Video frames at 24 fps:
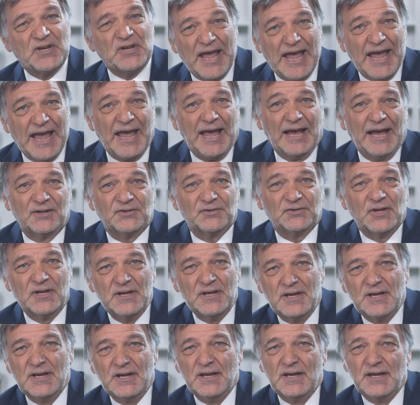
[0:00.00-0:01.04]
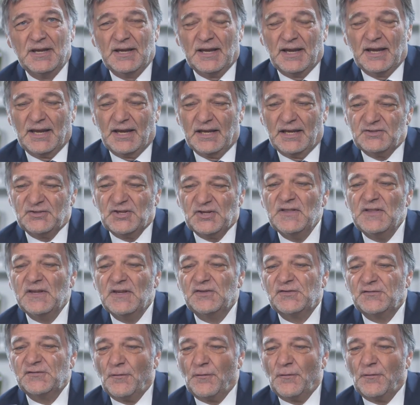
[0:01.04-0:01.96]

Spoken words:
has. It's in this